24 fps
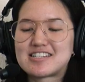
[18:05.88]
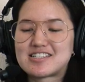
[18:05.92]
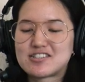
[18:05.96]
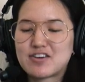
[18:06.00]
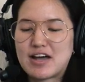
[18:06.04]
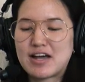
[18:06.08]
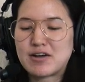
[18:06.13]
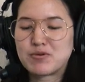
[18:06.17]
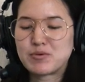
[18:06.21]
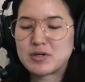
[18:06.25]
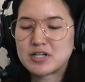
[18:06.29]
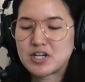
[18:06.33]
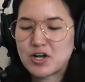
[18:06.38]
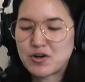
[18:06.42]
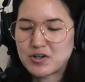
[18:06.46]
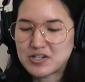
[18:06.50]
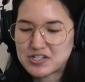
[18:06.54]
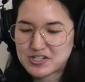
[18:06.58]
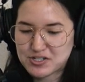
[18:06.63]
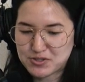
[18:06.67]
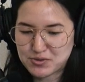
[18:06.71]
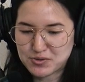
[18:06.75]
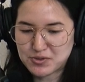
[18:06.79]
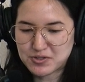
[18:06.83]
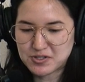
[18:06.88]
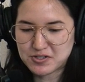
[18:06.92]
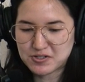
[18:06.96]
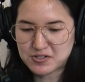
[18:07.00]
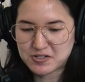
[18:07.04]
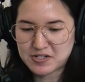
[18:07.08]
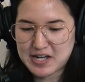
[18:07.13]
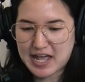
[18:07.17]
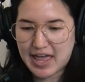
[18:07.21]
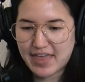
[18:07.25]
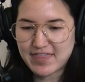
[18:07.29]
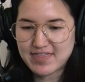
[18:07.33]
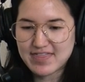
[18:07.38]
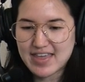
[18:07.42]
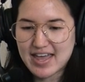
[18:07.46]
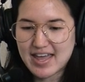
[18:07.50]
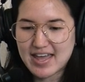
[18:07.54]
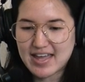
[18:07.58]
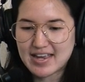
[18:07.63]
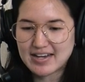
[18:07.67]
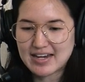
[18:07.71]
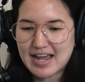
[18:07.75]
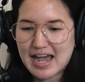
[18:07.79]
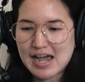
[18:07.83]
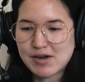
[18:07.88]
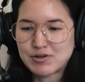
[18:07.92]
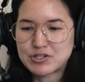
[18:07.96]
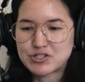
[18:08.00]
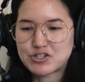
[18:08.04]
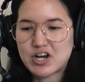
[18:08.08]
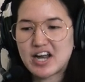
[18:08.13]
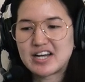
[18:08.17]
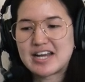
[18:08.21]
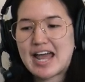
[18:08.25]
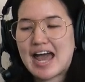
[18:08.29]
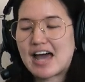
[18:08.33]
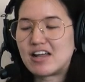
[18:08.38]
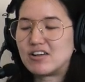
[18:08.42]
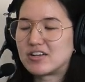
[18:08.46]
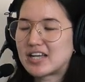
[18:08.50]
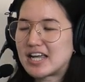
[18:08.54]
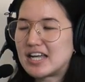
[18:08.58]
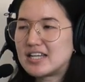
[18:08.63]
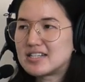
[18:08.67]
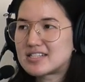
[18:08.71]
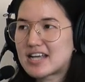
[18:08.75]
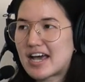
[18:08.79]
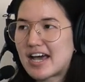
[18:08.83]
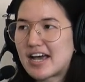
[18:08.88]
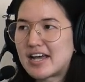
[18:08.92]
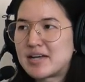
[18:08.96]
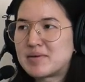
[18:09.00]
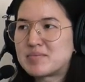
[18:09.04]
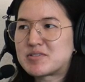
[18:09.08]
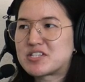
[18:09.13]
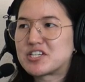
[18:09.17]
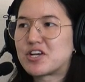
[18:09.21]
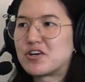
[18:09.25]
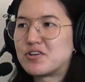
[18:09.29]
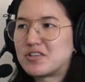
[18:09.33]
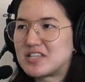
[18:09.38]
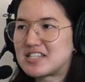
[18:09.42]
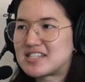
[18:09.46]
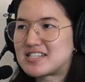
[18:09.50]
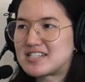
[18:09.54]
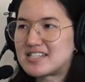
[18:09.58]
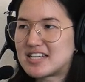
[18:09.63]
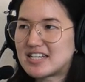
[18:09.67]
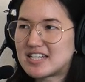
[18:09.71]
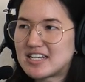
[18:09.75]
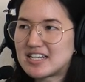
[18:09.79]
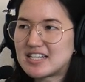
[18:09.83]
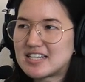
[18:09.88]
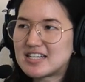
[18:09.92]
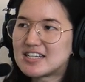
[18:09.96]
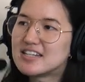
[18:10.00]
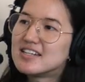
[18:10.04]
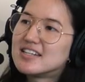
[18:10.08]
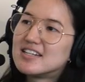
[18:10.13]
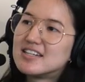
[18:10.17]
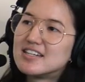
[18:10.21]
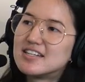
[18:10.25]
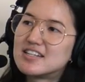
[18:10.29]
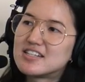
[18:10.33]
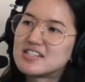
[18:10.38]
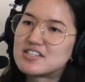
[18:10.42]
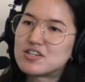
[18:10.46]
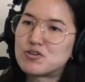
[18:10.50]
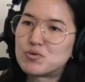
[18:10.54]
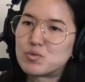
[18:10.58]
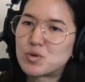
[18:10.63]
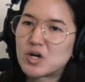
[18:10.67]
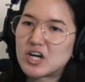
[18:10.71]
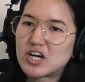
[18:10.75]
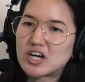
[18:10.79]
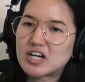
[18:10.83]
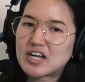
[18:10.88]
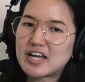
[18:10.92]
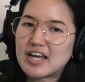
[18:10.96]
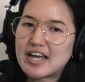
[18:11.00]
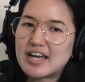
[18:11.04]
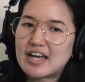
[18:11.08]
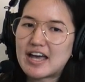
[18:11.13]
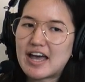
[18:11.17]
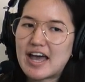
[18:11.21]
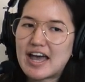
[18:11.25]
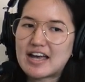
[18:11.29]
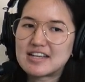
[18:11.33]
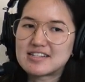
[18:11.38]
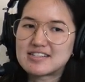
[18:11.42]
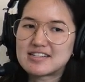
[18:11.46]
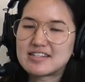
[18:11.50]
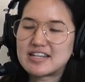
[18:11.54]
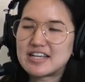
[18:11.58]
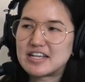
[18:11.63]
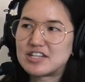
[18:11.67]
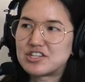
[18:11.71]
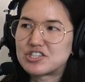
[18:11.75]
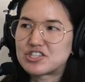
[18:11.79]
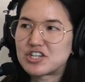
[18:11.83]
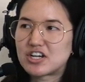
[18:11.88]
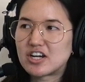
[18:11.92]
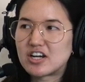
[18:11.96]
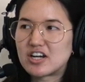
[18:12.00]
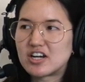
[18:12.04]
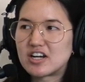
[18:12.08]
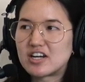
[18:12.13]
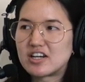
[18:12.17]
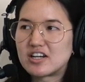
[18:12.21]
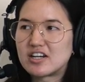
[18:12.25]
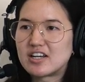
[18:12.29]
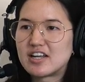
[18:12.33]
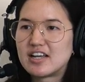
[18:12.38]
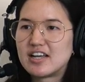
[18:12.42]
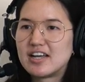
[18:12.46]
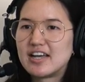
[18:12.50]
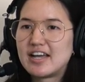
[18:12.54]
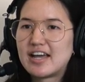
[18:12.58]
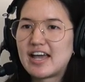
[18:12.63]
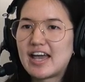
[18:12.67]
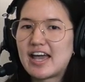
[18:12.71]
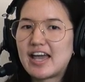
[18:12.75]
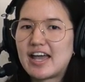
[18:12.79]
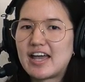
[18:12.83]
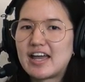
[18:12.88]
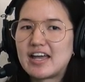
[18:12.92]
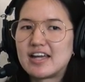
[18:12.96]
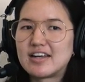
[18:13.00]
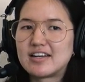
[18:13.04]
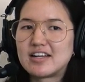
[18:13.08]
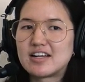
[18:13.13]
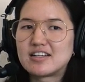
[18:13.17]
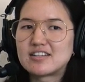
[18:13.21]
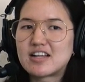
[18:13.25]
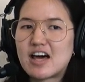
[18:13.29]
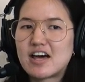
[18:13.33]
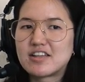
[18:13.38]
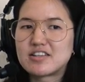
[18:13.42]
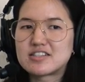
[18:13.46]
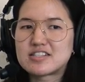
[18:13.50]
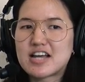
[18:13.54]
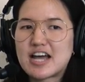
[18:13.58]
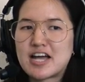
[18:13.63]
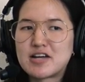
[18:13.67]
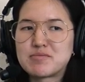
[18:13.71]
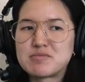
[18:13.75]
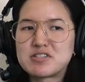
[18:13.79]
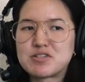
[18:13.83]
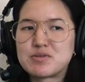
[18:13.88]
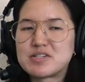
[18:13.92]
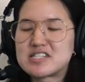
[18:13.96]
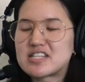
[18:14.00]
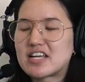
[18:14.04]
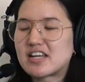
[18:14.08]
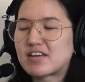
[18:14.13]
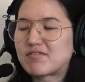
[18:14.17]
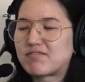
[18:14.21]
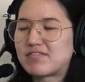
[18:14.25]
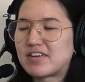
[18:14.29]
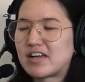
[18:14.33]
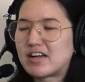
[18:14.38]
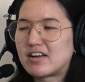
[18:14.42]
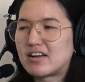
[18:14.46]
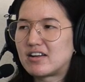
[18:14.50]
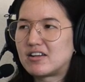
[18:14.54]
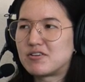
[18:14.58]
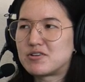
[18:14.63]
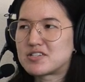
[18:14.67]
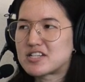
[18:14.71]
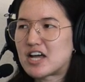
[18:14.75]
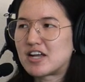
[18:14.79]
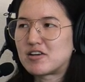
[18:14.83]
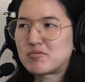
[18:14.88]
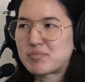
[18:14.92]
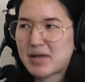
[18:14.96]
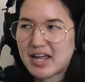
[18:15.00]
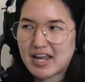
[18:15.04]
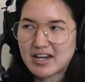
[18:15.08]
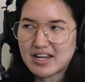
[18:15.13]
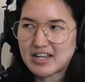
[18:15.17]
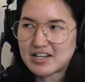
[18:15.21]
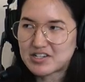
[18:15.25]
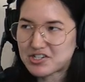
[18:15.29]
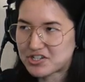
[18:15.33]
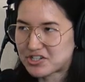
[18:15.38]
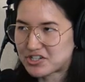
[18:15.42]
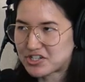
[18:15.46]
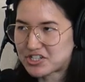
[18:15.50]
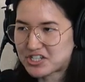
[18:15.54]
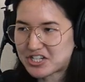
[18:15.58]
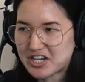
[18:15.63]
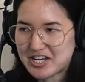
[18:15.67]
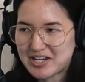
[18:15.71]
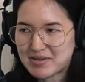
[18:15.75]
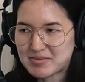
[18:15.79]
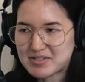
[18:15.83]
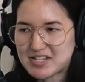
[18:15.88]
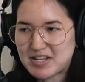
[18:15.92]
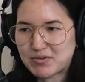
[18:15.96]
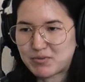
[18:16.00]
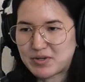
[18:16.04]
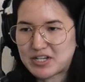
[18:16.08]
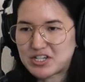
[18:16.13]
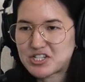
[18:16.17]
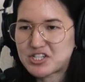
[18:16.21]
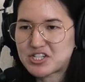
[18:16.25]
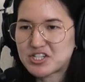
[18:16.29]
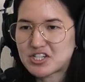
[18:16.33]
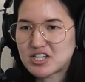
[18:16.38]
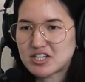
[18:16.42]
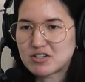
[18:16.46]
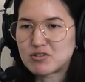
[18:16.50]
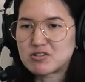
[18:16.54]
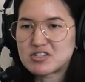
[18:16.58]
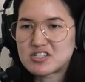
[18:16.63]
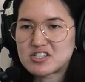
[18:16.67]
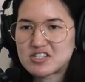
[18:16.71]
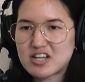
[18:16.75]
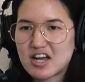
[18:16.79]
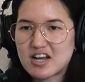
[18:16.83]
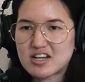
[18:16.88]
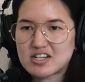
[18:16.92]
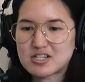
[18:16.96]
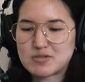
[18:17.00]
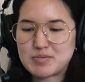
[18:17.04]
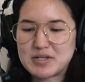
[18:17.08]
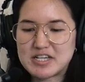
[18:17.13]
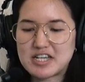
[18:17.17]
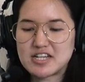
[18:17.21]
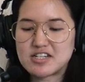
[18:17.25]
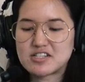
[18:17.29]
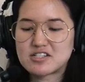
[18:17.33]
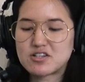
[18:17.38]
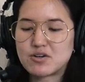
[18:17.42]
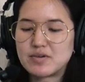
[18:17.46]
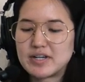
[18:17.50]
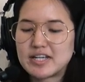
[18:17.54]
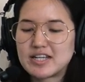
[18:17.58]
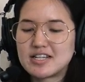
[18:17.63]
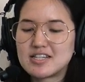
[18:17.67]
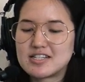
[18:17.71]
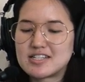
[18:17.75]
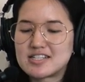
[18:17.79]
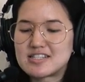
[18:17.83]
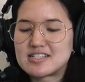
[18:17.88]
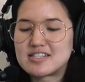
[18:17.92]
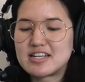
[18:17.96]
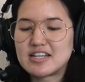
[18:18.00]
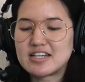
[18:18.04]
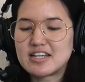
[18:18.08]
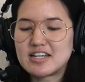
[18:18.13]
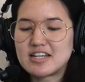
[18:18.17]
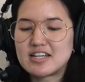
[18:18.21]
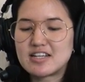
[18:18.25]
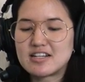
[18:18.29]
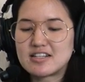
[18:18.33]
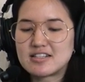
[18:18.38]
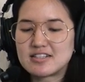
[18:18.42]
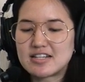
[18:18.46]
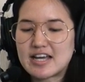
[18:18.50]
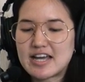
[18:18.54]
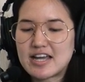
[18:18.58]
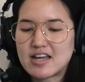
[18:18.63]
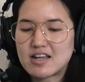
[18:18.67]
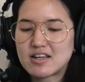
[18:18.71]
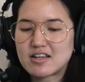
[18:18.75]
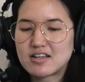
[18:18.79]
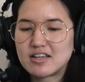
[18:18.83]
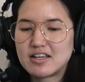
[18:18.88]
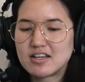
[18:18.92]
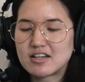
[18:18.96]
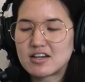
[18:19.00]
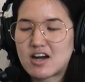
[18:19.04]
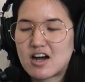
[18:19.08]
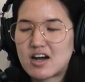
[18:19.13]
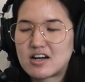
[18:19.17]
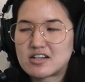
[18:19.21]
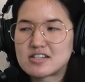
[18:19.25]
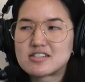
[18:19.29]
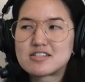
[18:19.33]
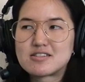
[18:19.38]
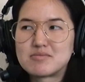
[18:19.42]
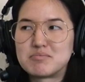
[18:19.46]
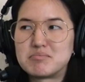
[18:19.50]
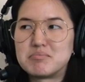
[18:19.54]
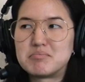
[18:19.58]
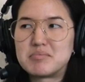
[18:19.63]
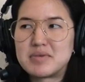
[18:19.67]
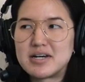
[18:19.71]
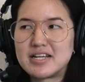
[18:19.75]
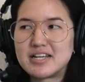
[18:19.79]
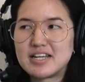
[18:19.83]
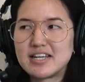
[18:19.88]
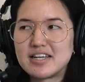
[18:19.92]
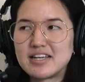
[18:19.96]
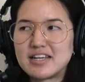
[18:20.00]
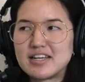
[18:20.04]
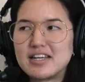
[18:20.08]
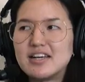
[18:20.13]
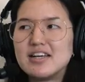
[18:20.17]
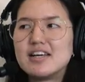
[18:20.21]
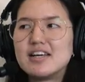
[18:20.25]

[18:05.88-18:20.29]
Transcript: so I would go to school and then I would try and allocate time to go to the city to work as an intern. And a lot of the times it was like very, it was unpaid internships, which sucks because going into the city like costs money.